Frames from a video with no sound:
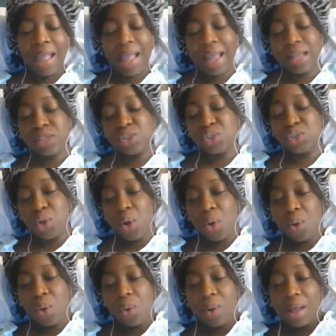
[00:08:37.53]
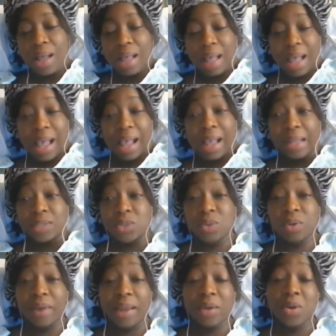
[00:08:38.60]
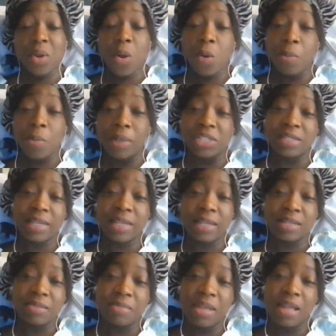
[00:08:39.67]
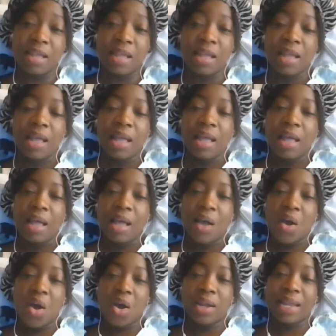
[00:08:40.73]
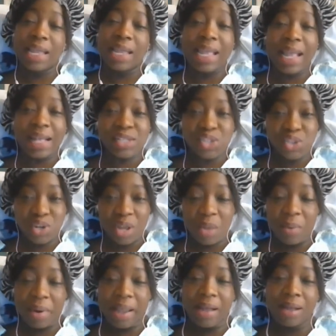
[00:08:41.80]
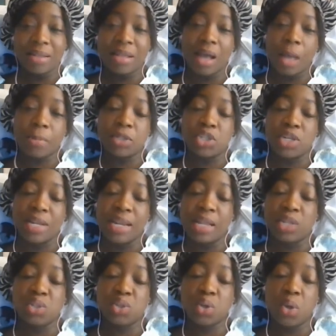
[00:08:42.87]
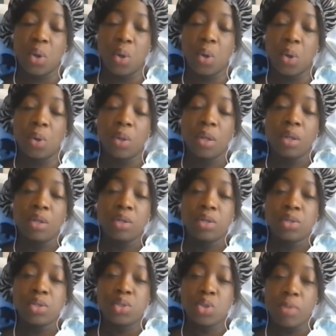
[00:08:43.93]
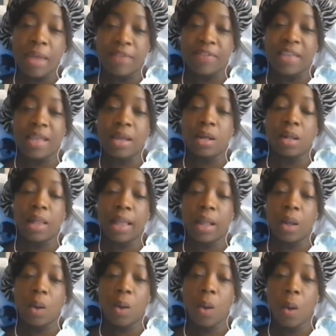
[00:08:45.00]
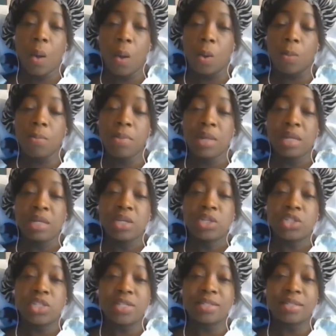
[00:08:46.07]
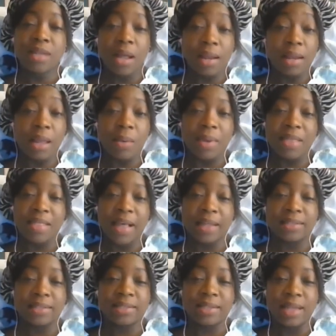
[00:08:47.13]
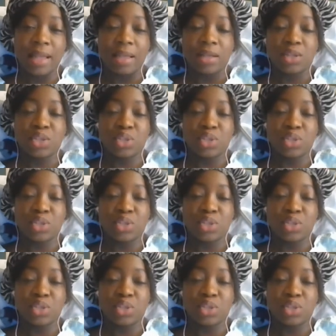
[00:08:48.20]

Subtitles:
And so I told her, I don't know. But she said to me, unlike yesterday where I got the opportunity to go to my vehicle and go home, she's not allowing that today.